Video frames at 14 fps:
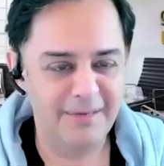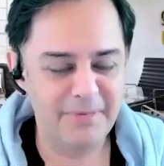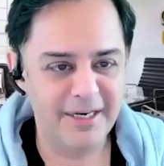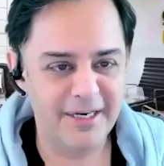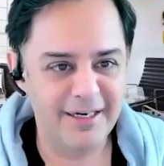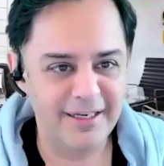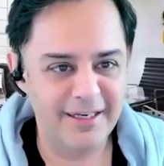I
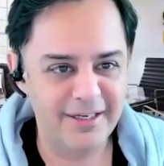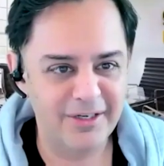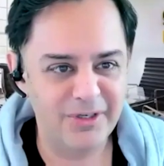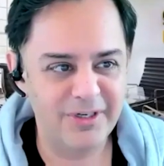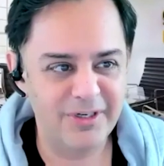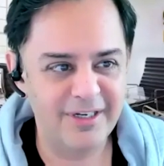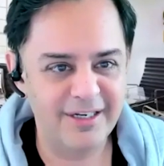mean,
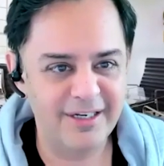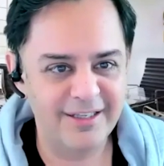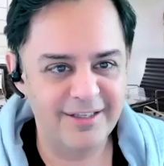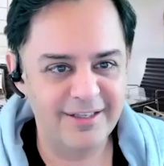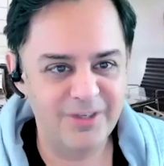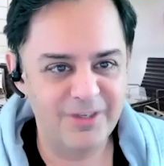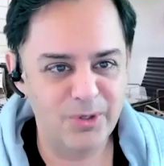so. It,
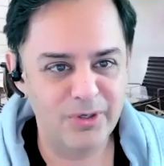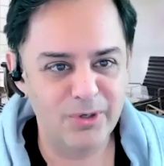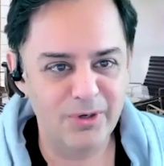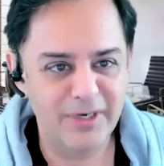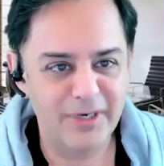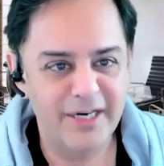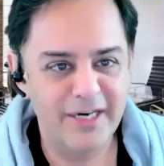you're
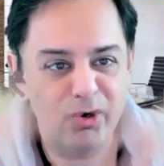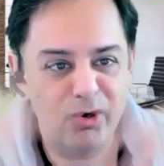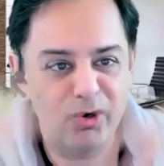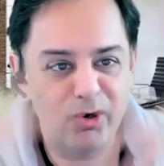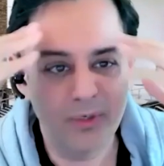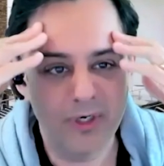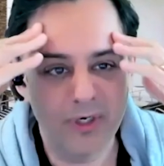you're looking at
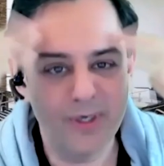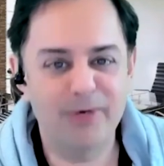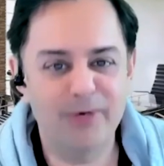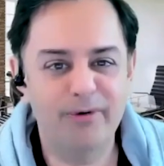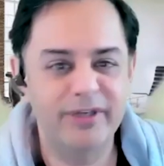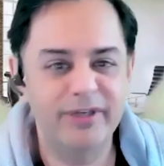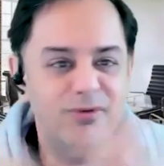true
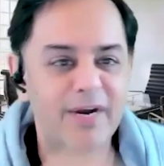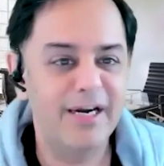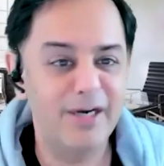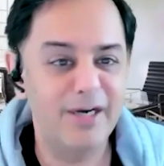tertiaries, right?